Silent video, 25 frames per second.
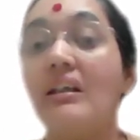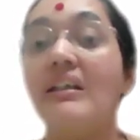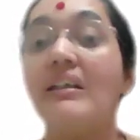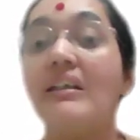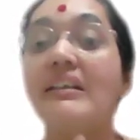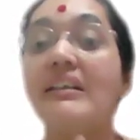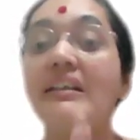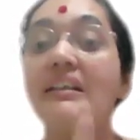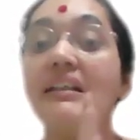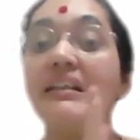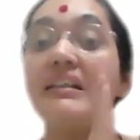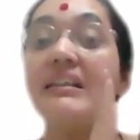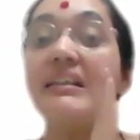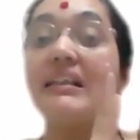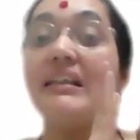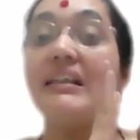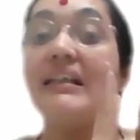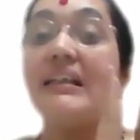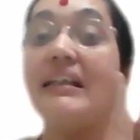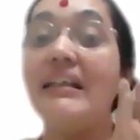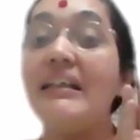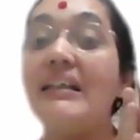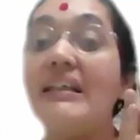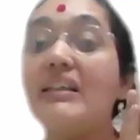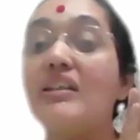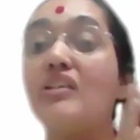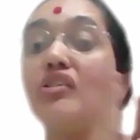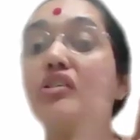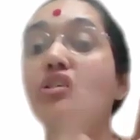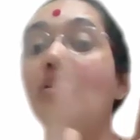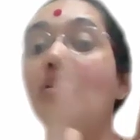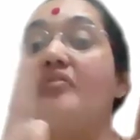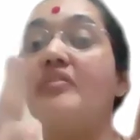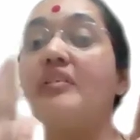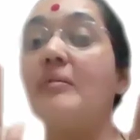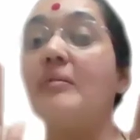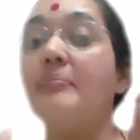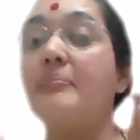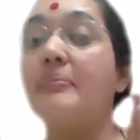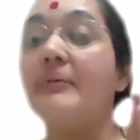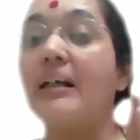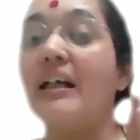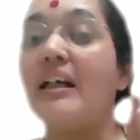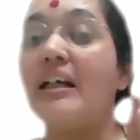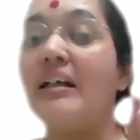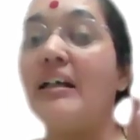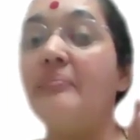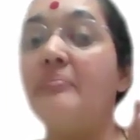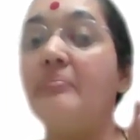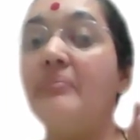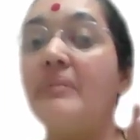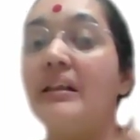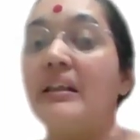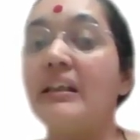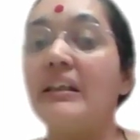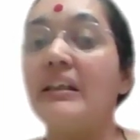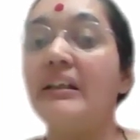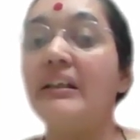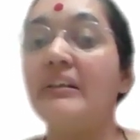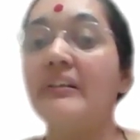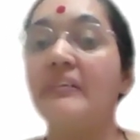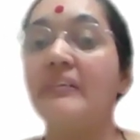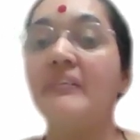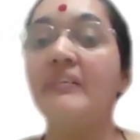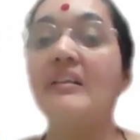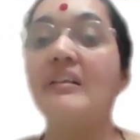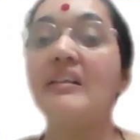it is east of the prime meridian.